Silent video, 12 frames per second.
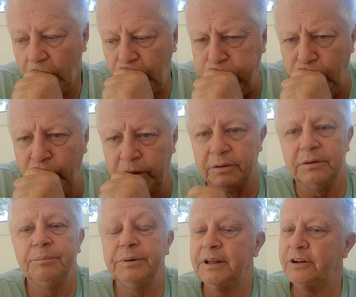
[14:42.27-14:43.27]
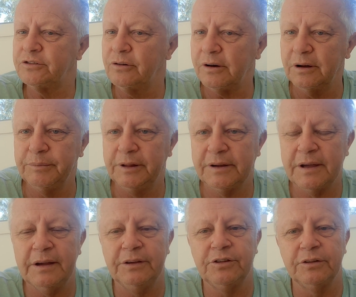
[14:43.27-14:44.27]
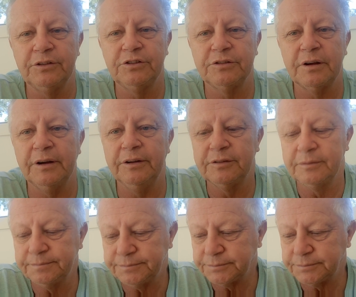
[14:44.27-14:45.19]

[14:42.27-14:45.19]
But that's not going to be the case at this stage.